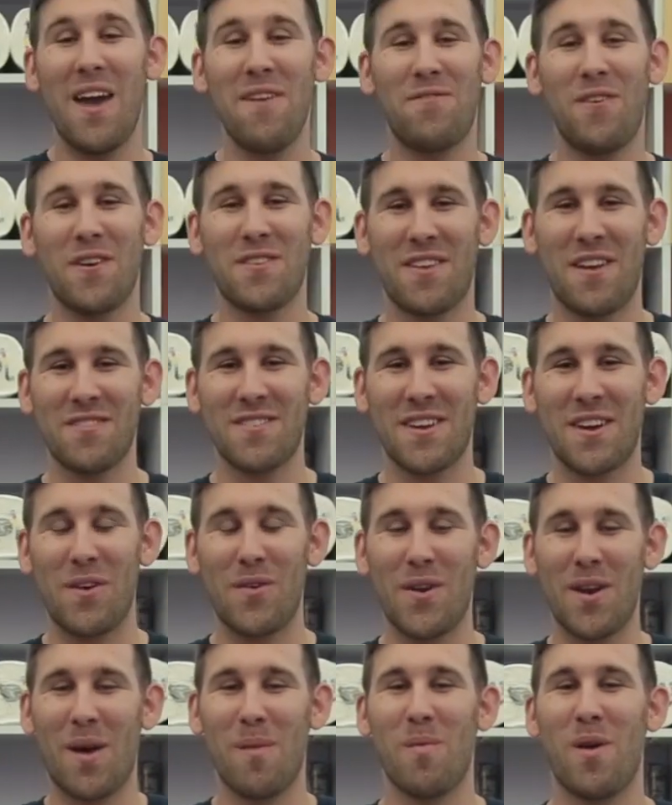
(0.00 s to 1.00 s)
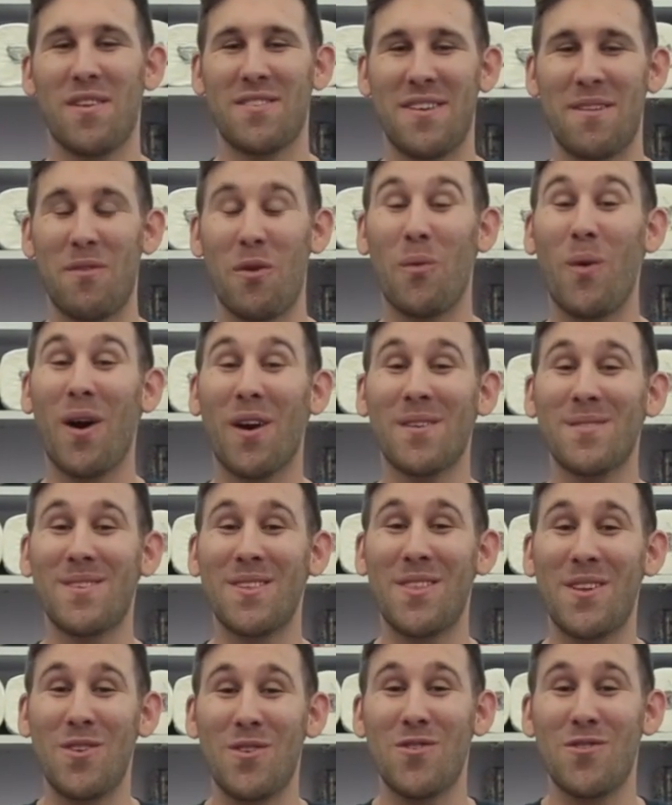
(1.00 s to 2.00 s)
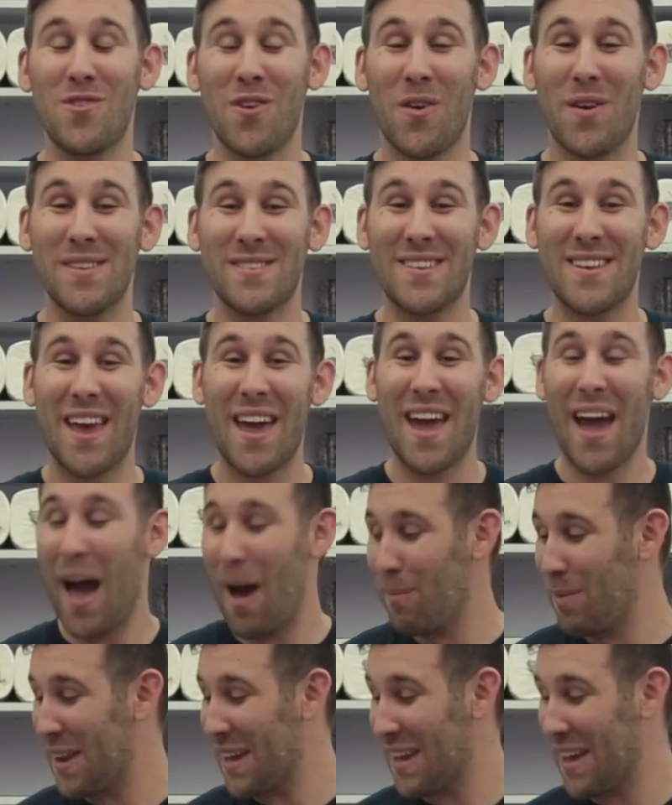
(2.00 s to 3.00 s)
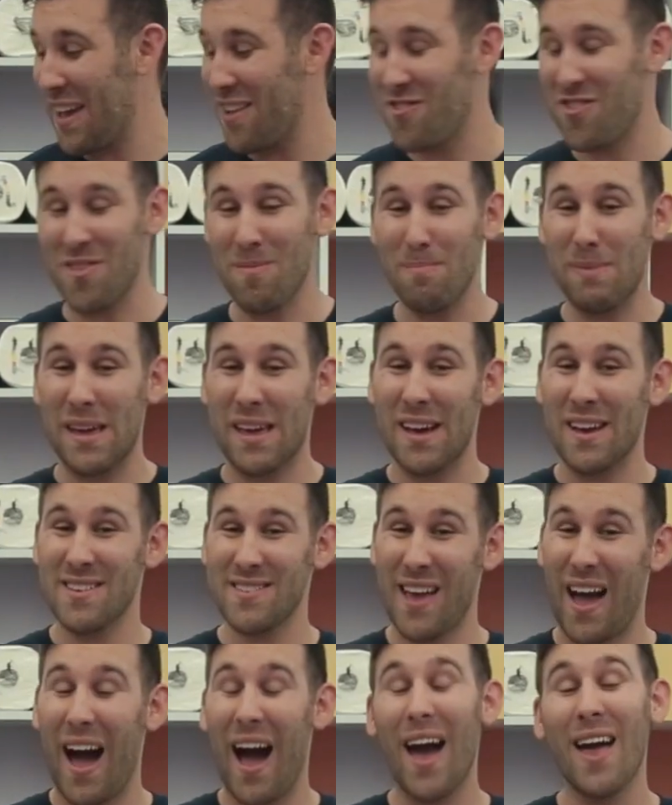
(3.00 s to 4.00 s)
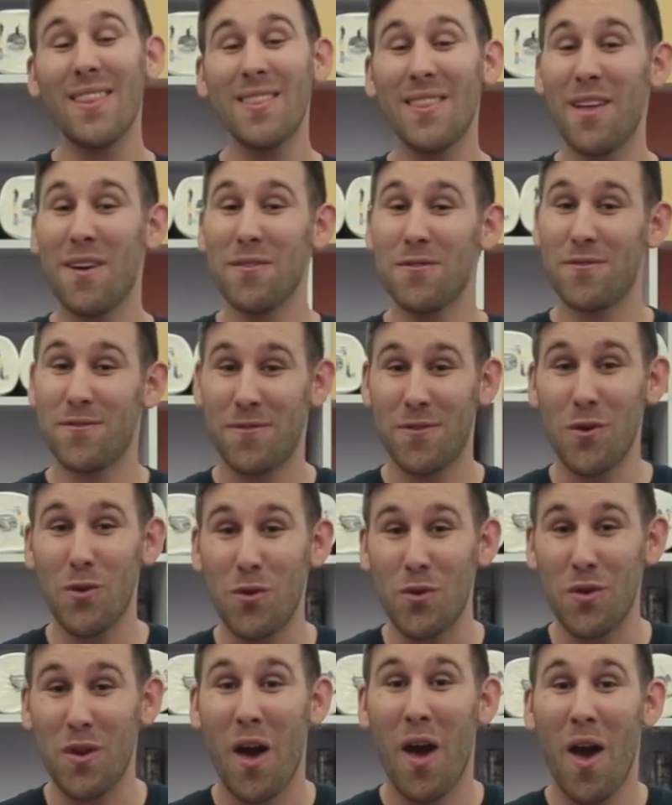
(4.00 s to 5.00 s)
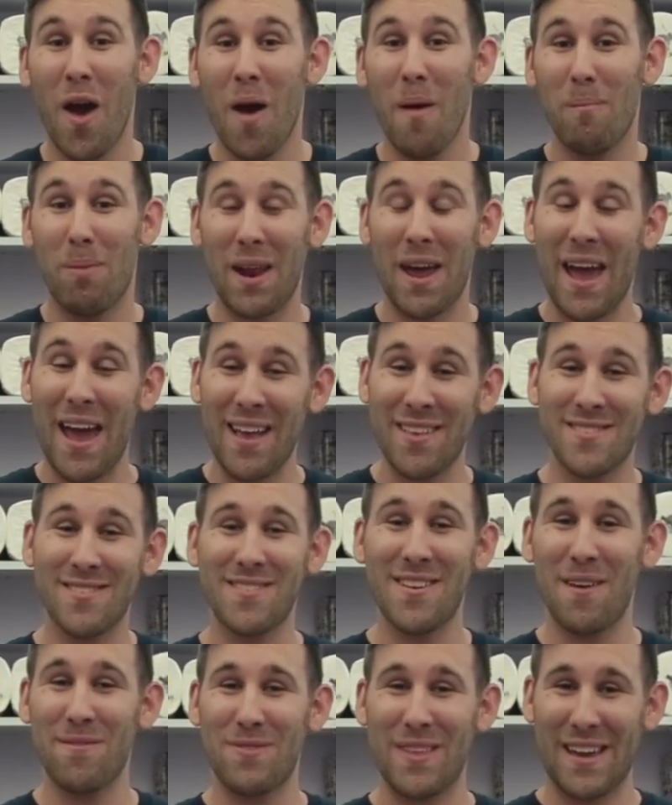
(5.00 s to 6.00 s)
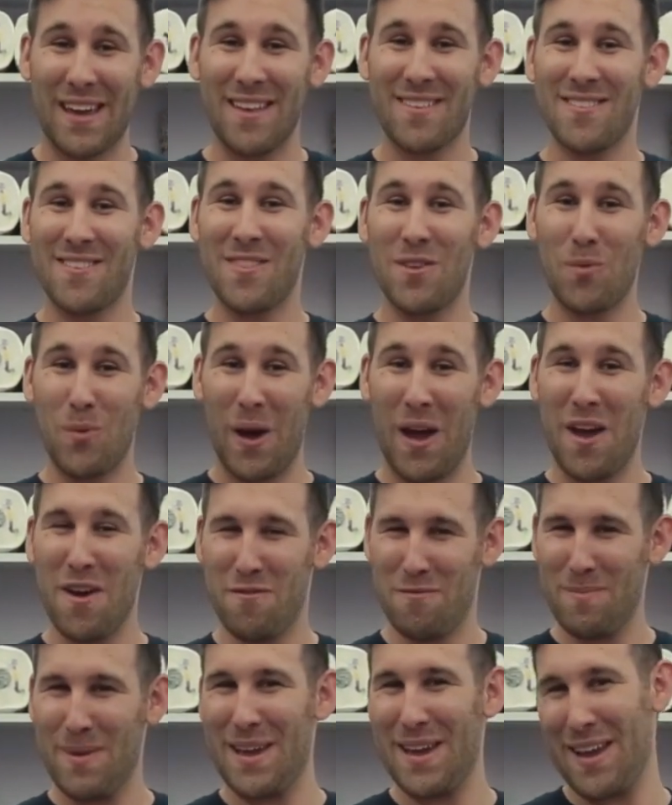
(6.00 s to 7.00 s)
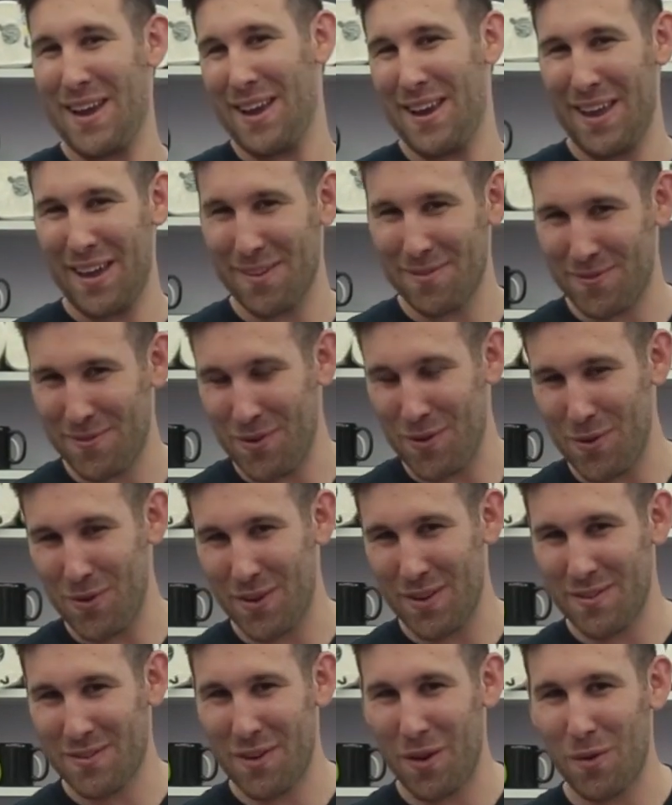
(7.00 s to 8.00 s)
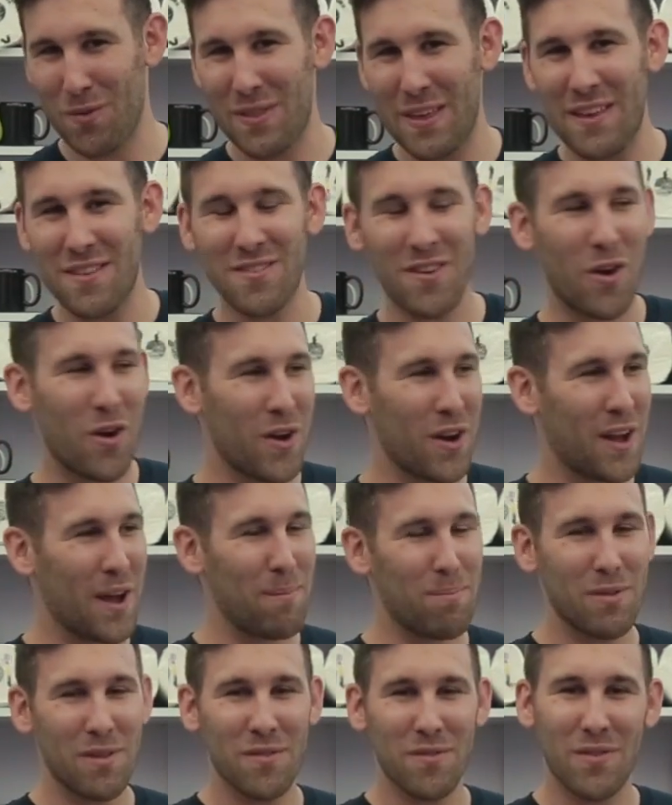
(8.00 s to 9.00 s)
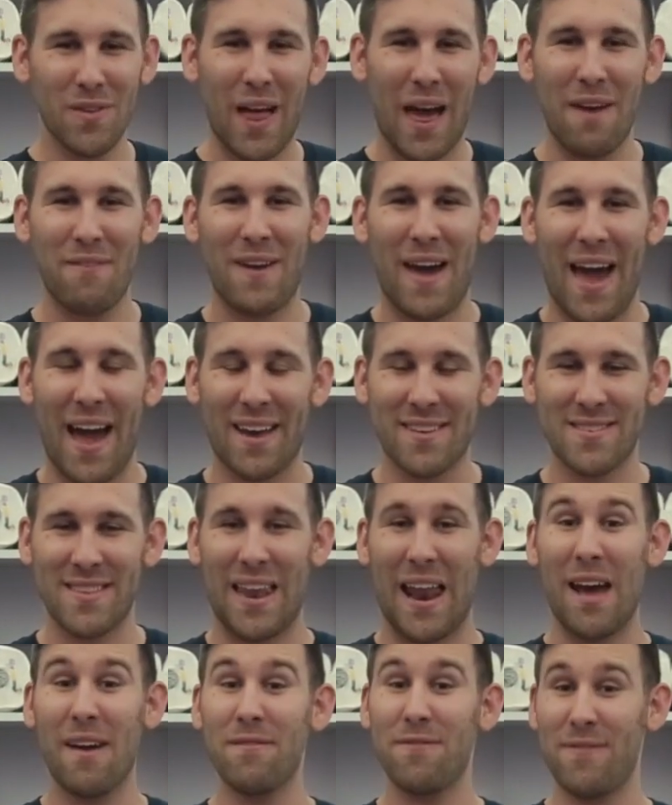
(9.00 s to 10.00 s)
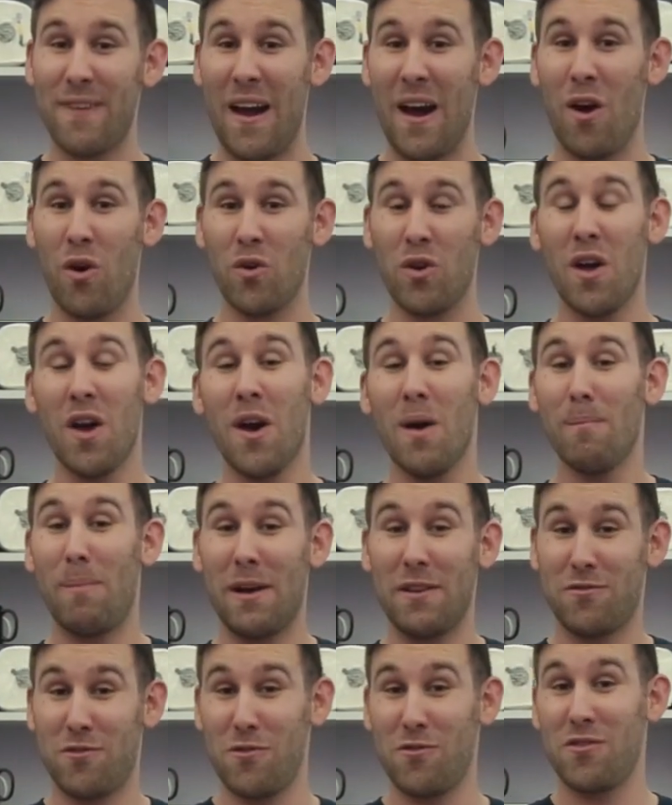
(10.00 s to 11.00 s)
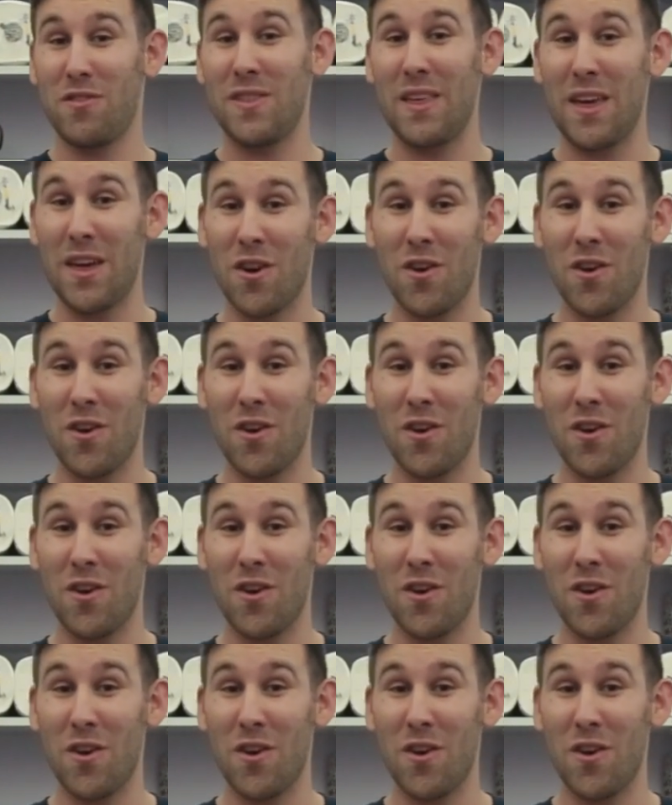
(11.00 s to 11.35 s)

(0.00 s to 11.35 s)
Hey folks, how's it going? I'm Ross Everett. Welcome to the new show. And today I'm in a kitchen because I love food, but I hate stuff that gets in the way of me eating food. So these are a couple of life hacks that I've found by searching the